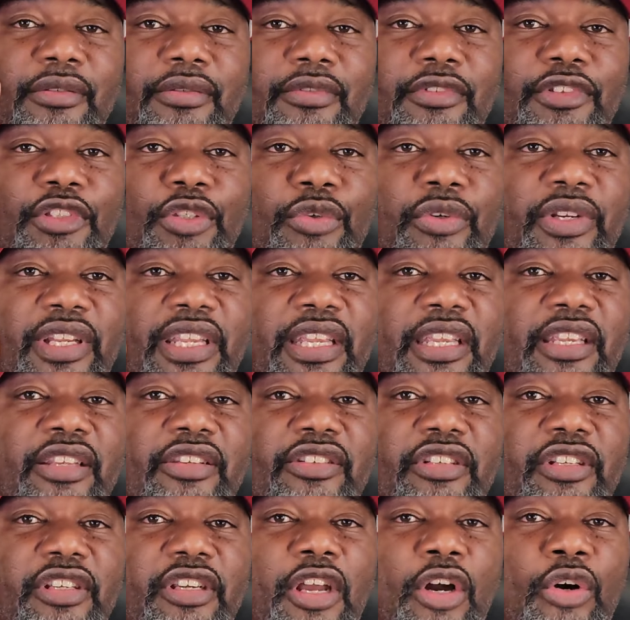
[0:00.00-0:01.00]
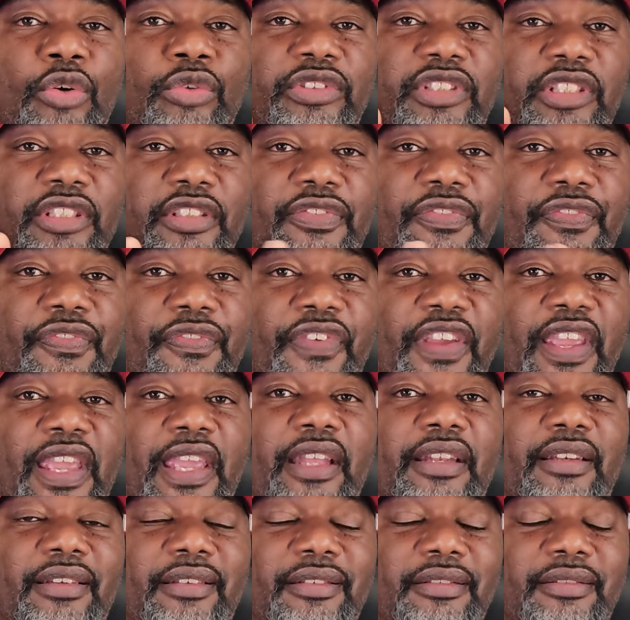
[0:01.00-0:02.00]
Do these coaches
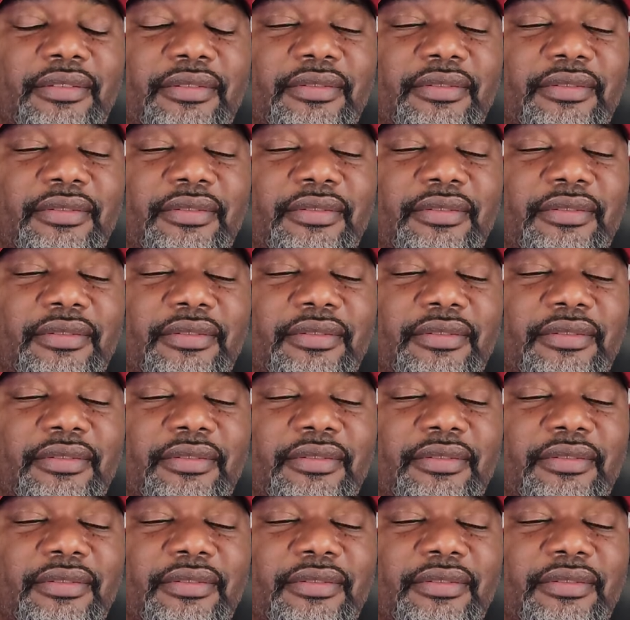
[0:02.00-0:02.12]
fit